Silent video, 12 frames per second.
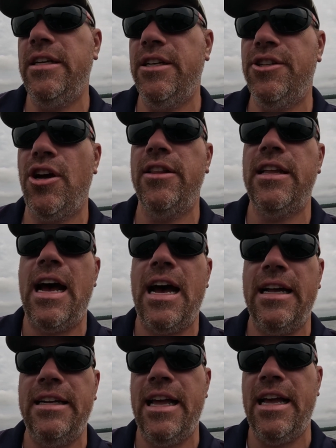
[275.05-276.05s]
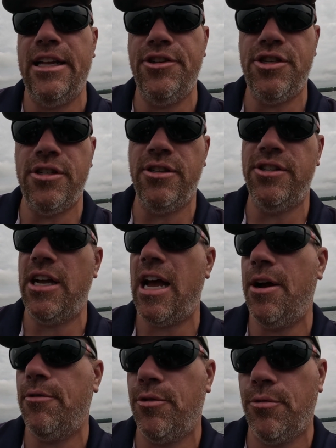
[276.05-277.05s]
is on the Honda engines,
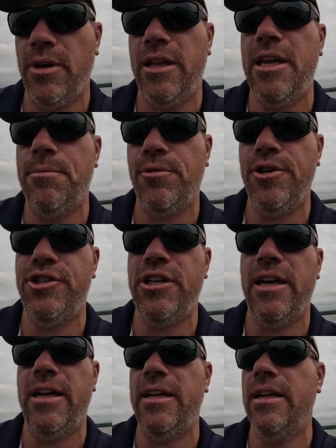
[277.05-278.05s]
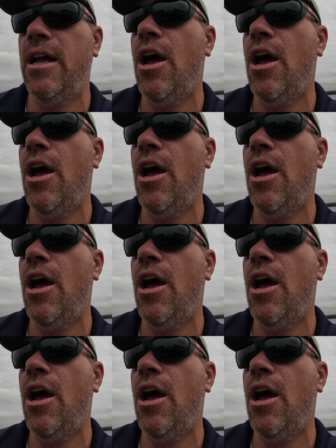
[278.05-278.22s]
I would really appreciate it.